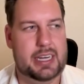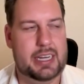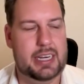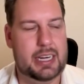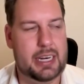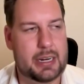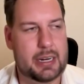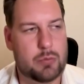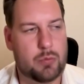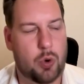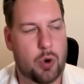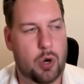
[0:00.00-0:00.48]

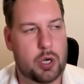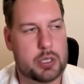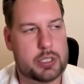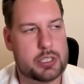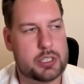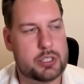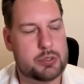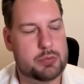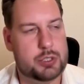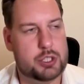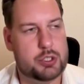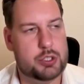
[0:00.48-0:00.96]
healing
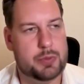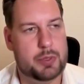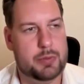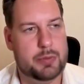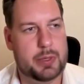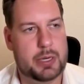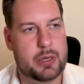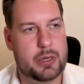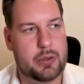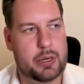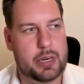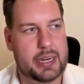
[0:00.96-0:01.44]
waters which we
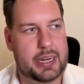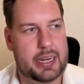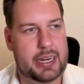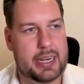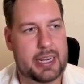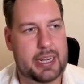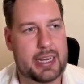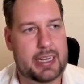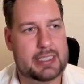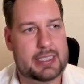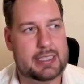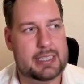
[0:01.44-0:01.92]
were
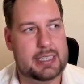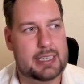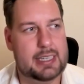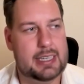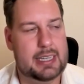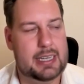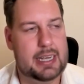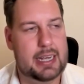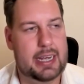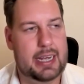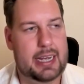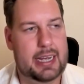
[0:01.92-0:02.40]
looking at
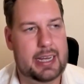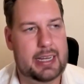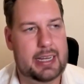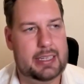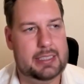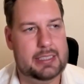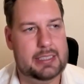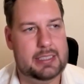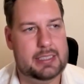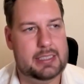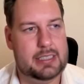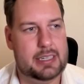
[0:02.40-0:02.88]

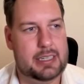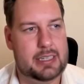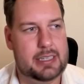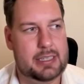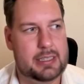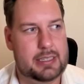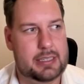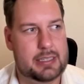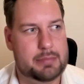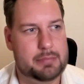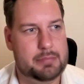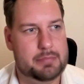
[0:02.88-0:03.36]
and
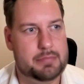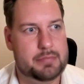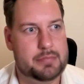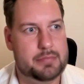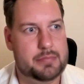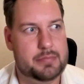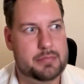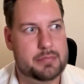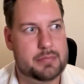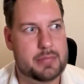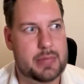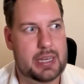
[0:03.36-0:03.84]

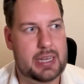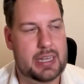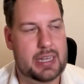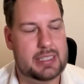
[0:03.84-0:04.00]
um,